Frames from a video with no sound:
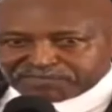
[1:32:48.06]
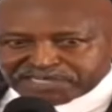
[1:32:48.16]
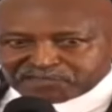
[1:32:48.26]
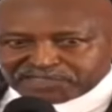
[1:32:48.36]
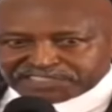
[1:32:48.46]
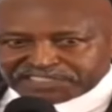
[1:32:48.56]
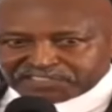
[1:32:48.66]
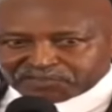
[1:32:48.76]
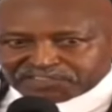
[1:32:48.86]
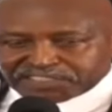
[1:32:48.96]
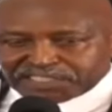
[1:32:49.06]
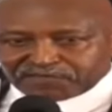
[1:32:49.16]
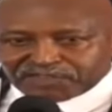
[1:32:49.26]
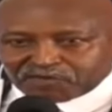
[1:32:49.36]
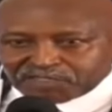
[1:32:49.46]
was brand new Mercedes, was on the
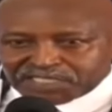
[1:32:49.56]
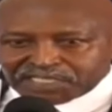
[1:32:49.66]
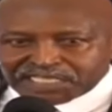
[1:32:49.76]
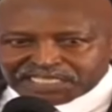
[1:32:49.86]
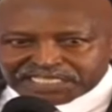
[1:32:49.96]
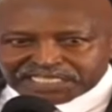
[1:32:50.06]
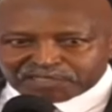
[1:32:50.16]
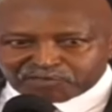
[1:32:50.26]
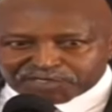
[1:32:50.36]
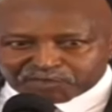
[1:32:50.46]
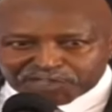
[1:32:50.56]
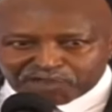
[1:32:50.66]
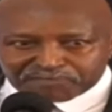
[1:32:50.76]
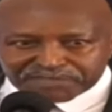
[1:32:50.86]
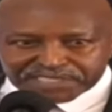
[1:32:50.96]
side of the road. Nobody could
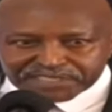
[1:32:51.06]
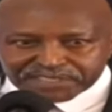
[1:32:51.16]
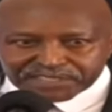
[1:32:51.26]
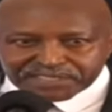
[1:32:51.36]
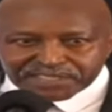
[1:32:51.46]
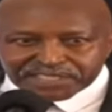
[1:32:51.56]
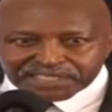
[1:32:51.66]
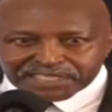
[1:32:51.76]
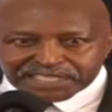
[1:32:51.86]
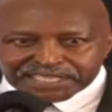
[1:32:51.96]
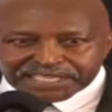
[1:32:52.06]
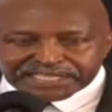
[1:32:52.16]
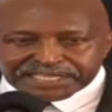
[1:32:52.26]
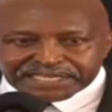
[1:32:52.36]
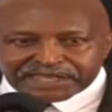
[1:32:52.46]
help me.
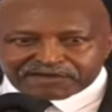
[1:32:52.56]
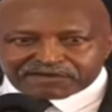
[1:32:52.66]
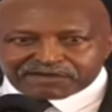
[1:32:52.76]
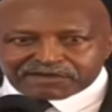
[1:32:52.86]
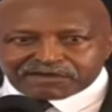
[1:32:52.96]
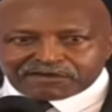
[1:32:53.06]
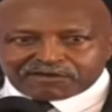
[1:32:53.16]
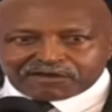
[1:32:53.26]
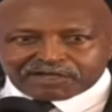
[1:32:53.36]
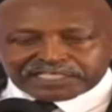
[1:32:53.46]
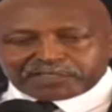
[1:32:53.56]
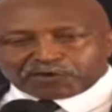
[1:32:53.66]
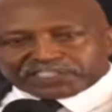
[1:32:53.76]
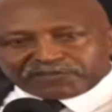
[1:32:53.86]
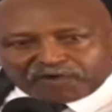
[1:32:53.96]
Now, he
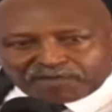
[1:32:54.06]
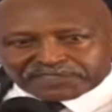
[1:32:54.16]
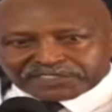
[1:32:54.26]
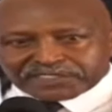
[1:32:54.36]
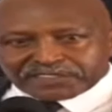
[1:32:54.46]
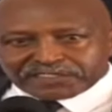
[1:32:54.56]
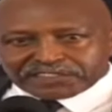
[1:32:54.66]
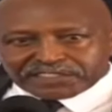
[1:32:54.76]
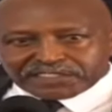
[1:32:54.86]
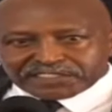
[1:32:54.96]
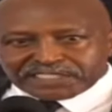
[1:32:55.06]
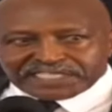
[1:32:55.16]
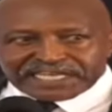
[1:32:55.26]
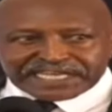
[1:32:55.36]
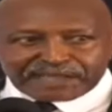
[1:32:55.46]
was informed
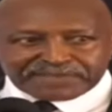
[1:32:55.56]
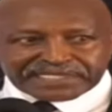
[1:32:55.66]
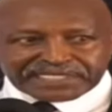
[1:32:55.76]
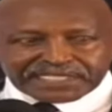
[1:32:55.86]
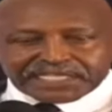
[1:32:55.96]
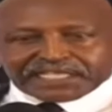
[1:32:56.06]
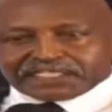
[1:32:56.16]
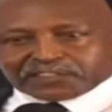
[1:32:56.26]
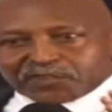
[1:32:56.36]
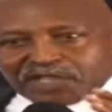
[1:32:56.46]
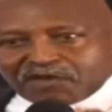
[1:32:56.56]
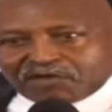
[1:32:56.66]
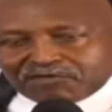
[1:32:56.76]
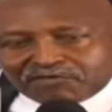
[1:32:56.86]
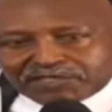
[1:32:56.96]
that that had happened. So
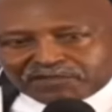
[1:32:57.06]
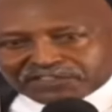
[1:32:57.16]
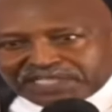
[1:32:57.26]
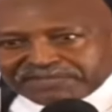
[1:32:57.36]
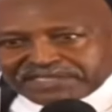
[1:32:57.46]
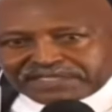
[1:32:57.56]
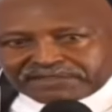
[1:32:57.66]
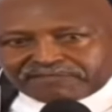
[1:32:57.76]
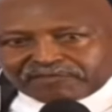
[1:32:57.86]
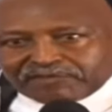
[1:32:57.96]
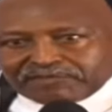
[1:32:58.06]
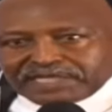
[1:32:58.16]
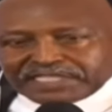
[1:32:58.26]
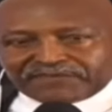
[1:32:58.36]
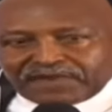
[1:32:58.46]
now, when he was coming from
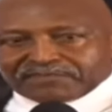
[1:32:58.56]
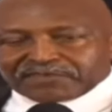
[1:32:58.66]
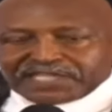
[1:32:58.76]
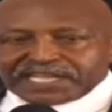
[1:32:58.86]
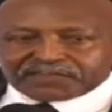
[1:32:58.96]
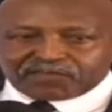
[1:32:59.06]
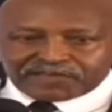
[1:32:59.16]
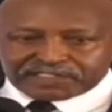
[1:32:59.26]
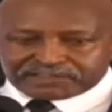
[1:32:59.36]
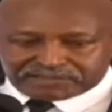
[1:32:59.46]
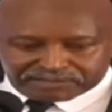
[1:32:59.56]
the farm with the Land Rover